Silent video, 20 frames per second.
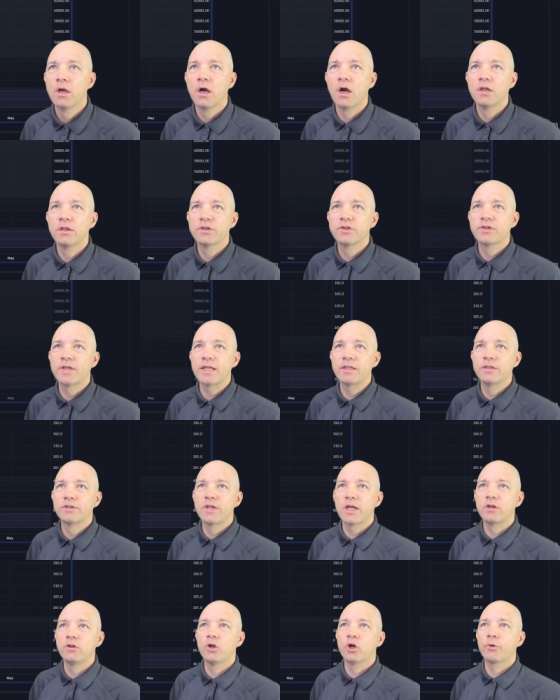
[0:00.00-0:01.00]
Let's take
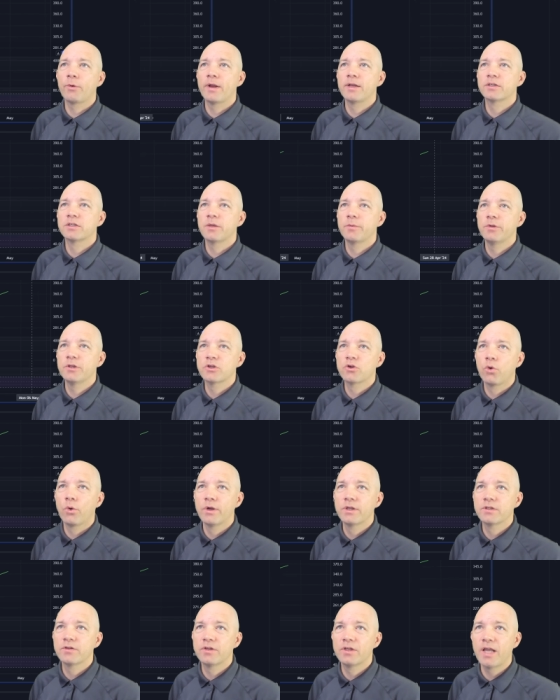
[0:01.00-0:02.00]
a look around at some of these
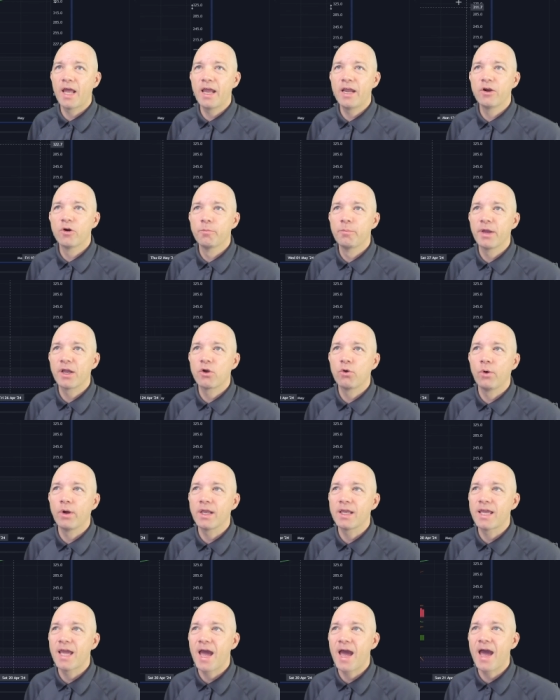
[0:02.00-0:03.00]
coins of the day here.
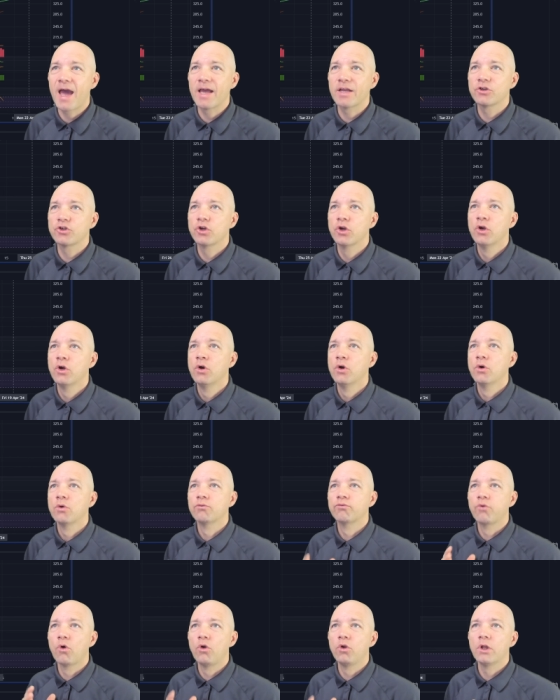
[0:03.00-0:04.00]
Bitcoin Cash
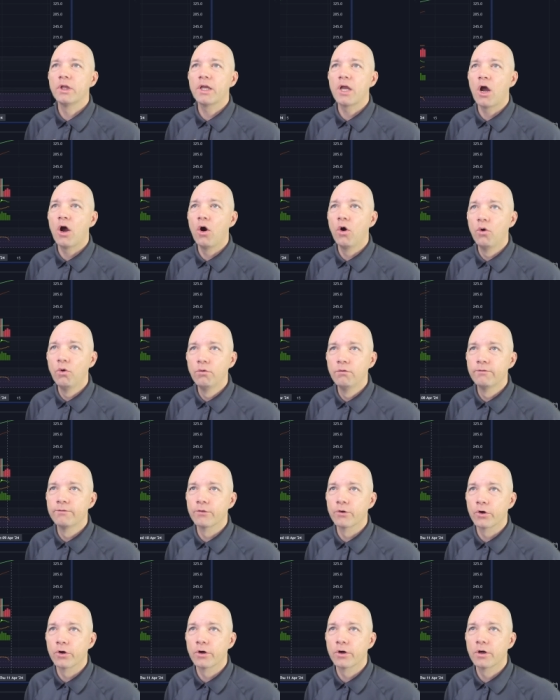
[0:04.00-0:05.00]
rolling
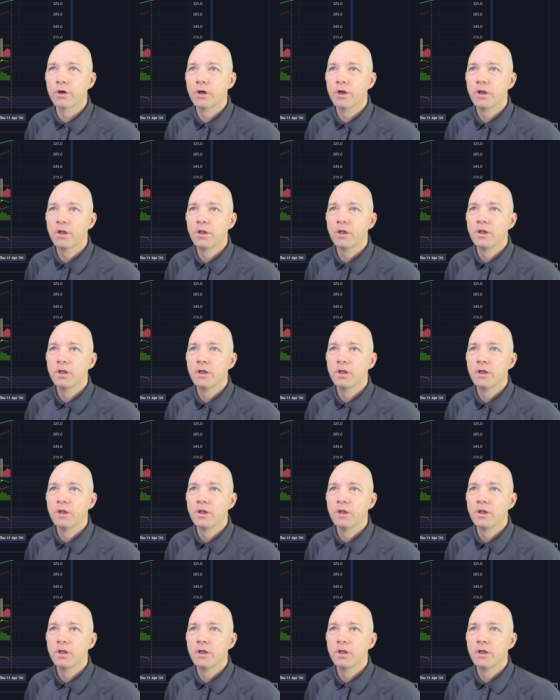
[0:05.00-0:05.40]
over,